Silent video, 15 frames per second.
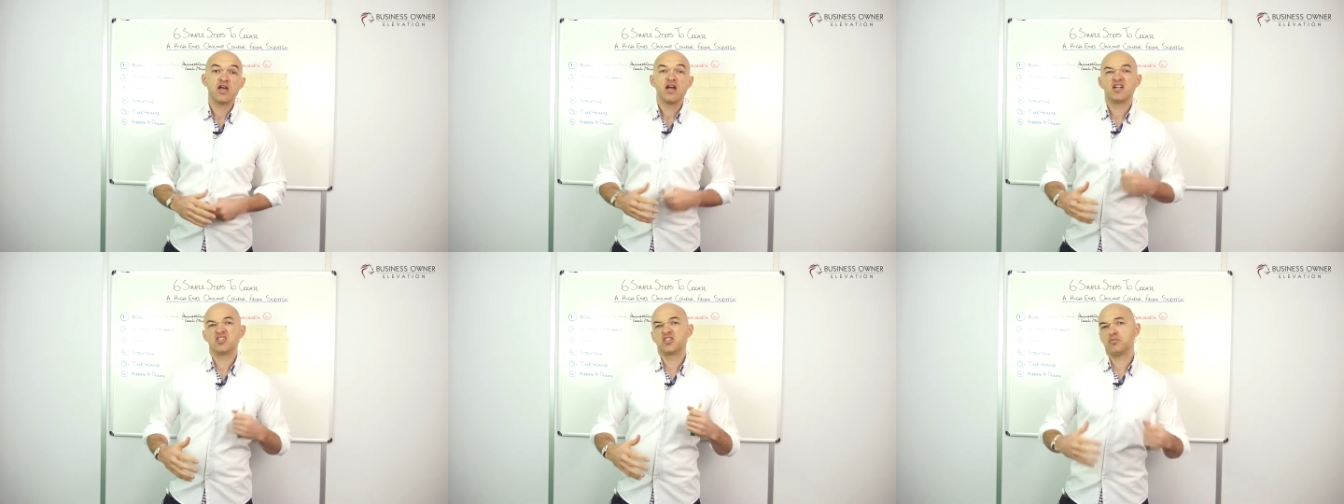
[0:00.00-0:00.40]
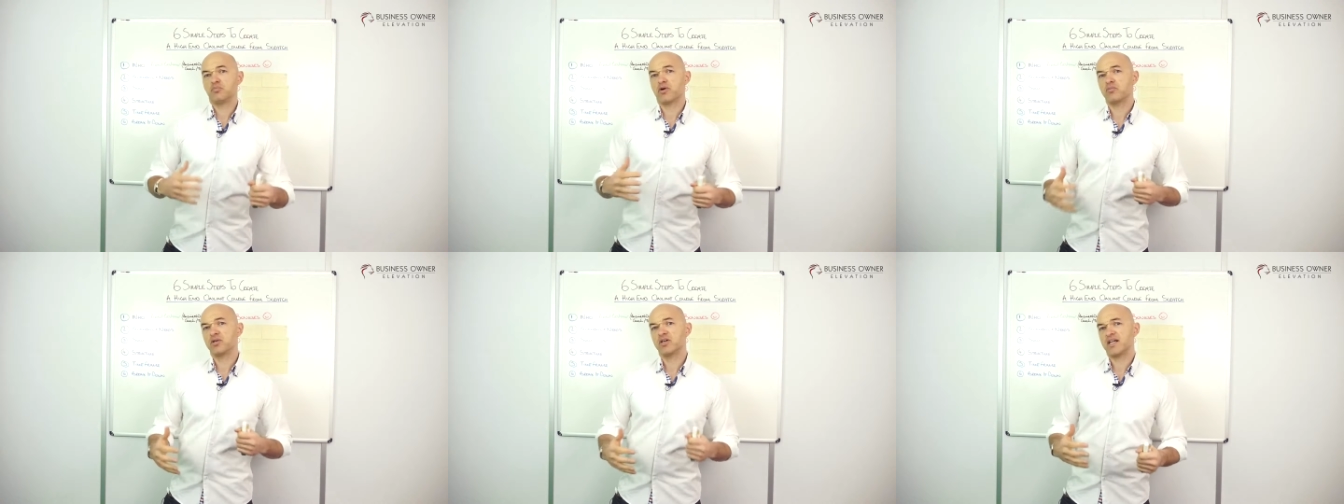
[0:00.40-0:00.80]
And so you're
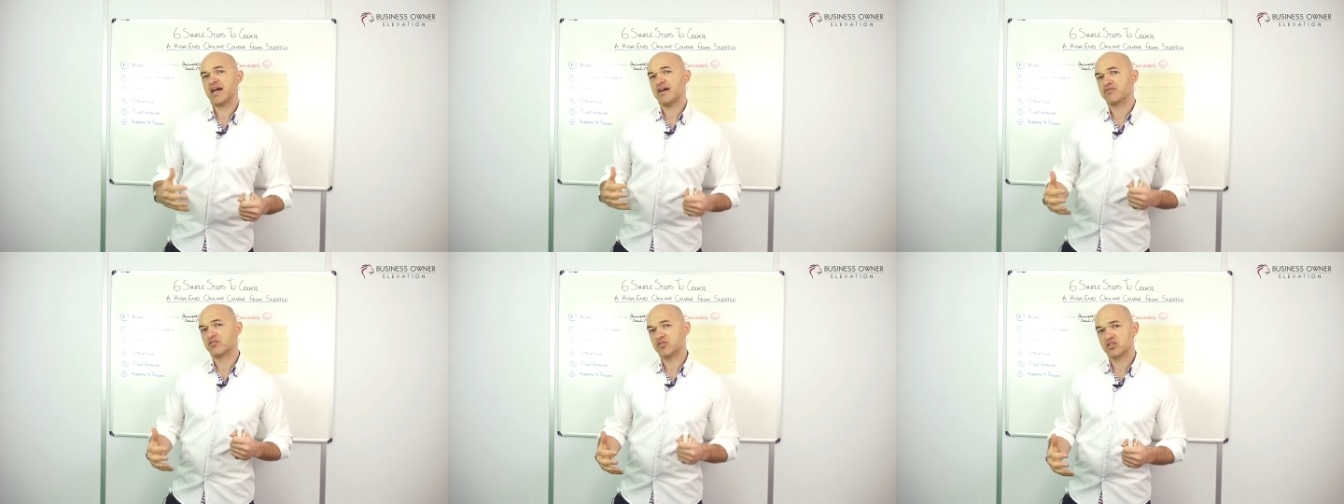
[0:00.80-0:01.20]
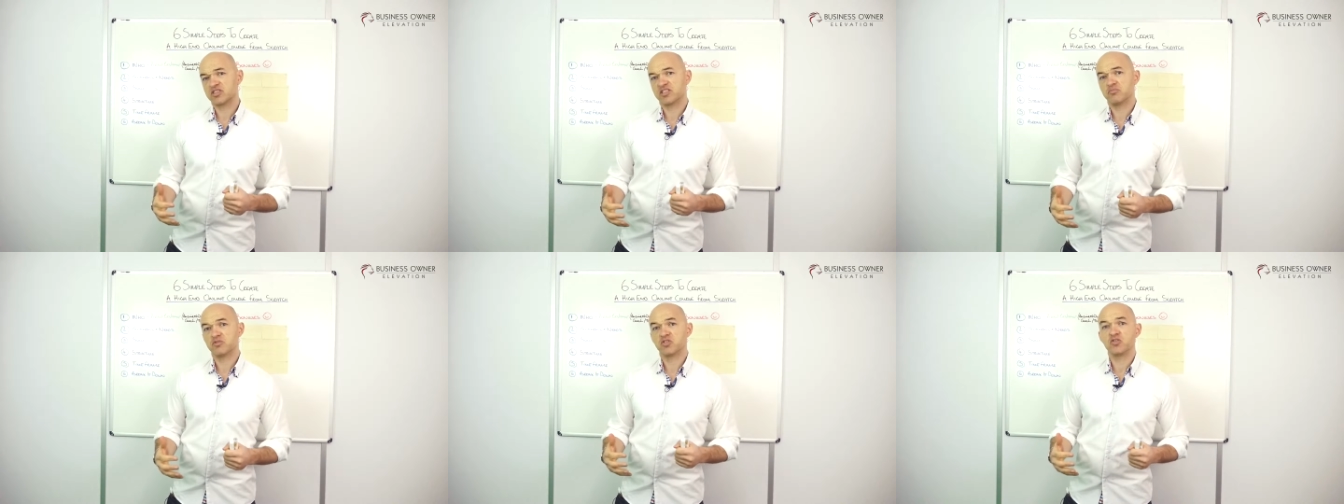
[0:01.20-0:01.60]
probably going to have
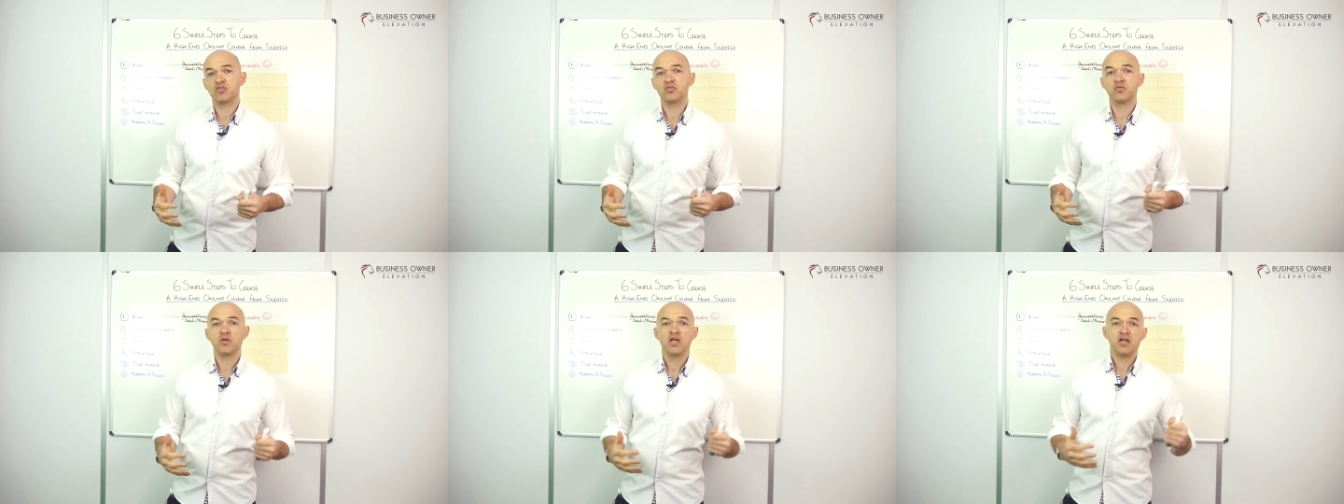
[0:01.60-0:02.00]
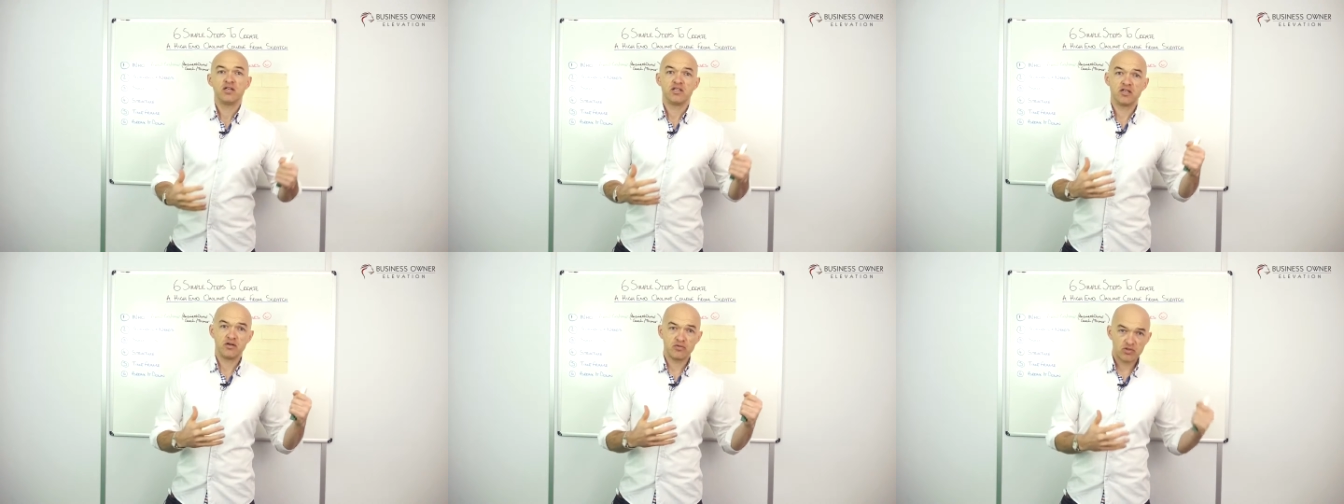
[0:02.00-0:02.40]
customers who,
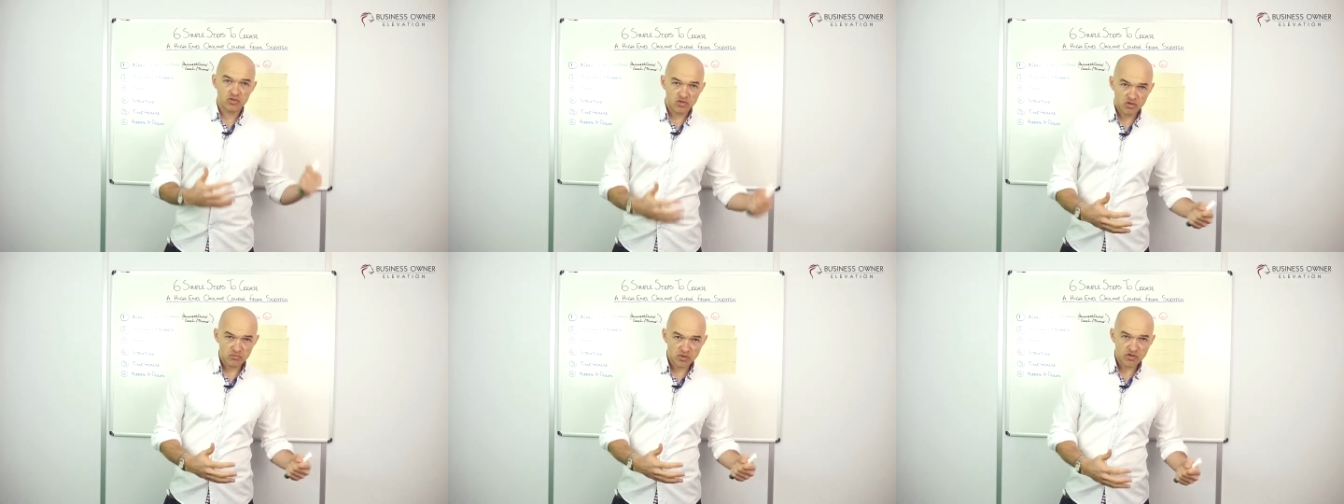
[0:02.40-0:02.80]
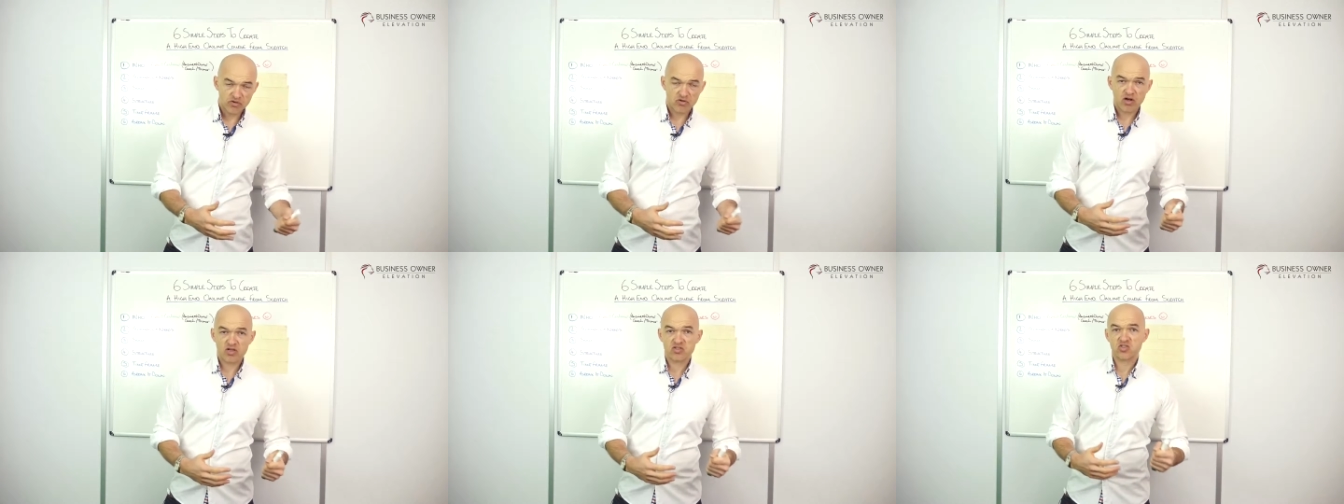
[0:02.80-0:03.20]
you come
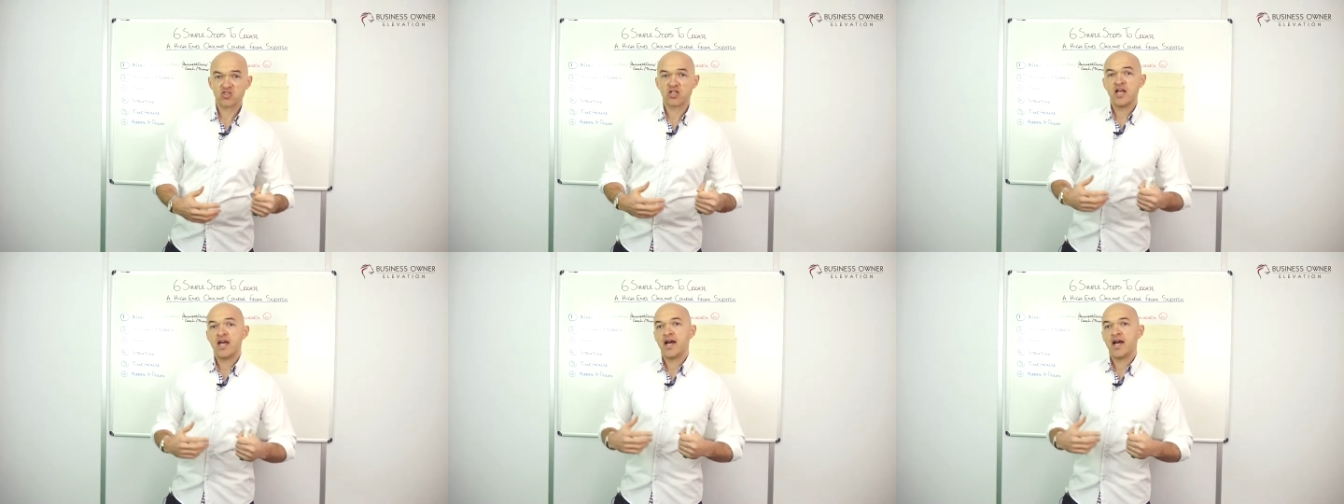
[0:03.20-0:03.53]
across,